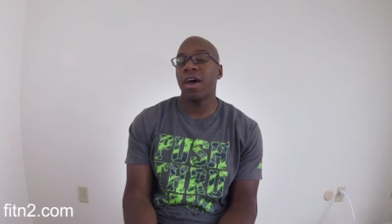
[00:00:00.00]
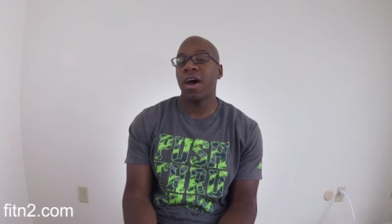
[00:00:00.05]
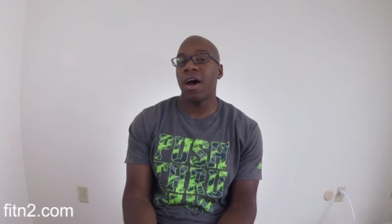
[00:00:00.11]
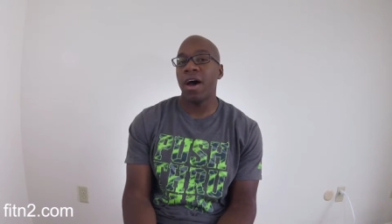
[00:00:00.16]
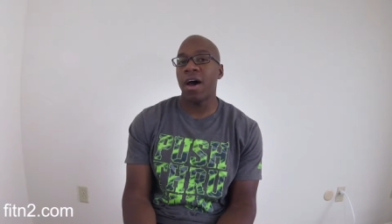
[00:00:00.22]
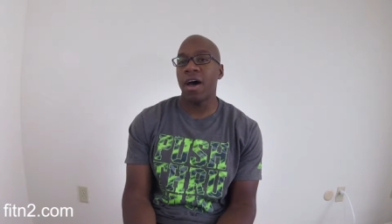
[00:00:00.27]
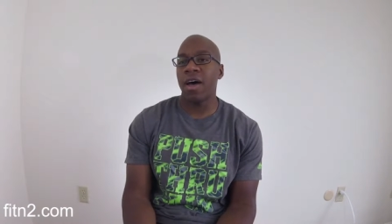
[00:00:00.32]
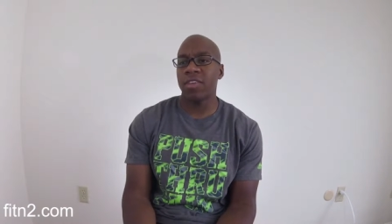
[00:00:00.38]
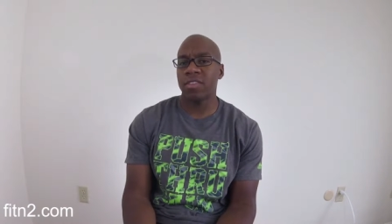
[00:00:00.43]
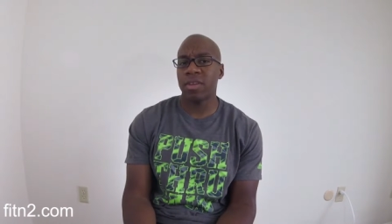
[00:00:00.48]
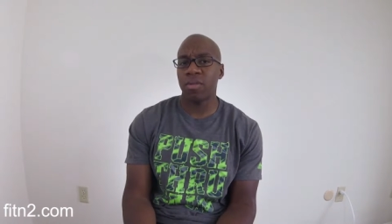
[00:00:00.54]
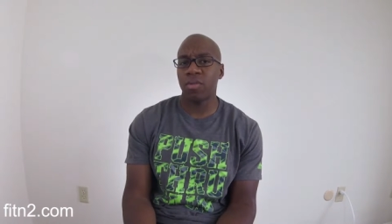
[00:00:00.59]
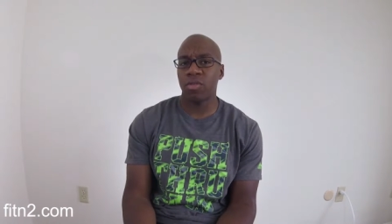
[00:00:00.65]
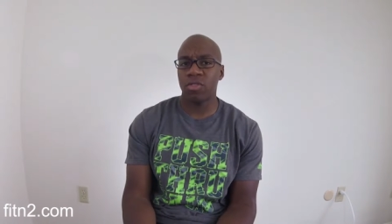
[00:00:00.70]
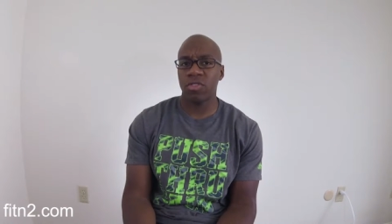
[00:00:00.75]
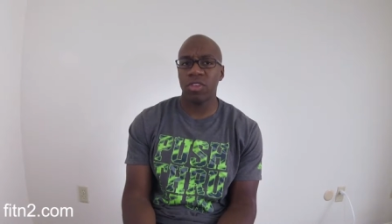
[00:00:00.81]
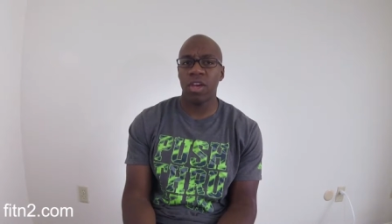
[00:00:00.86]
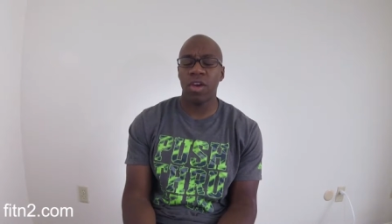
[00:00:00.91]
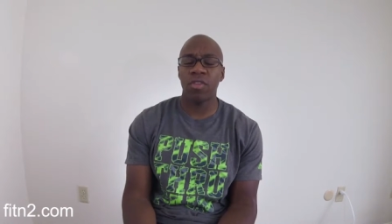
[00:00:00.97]
Uh, stepped
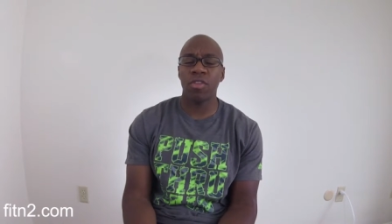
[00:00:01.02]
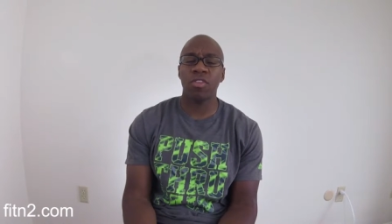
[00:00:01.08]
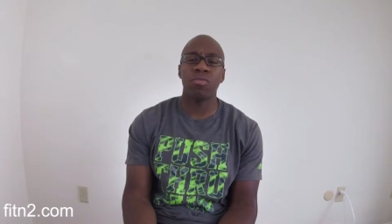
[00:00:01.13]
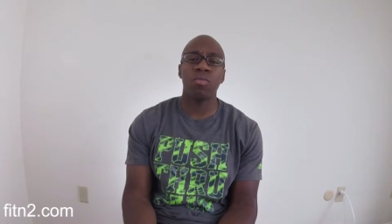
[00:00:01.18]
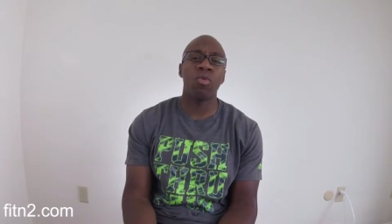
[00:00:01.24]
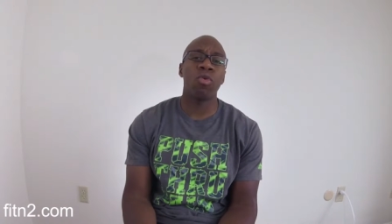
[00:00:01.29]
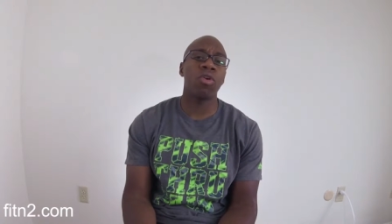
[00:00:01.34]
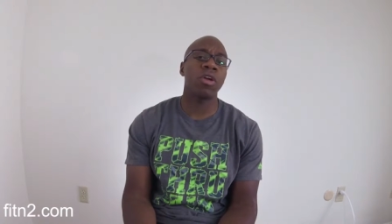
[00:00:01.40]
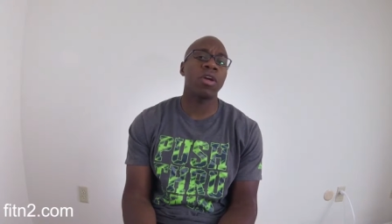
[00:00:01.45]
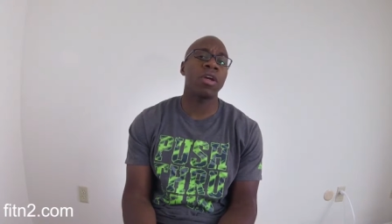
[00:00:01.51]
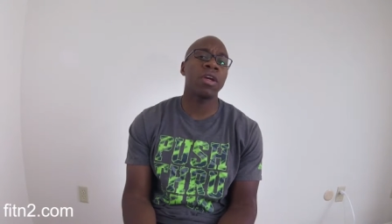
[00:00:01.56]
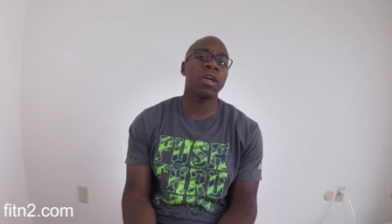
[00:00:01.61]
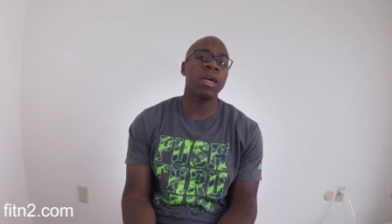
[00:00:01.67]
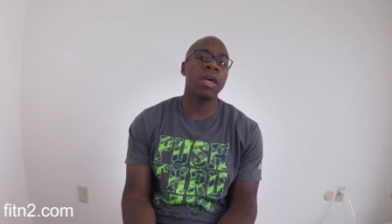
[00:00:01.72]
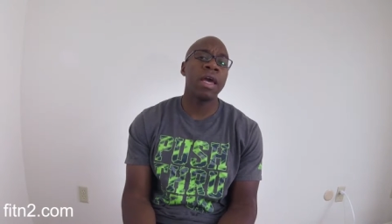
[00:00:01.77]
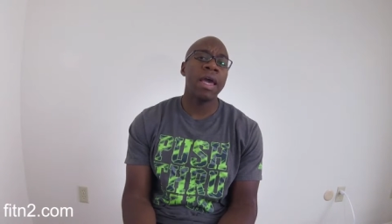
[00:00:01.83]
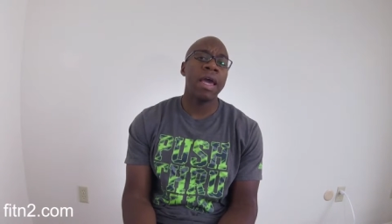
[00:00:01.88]
on the scale this morning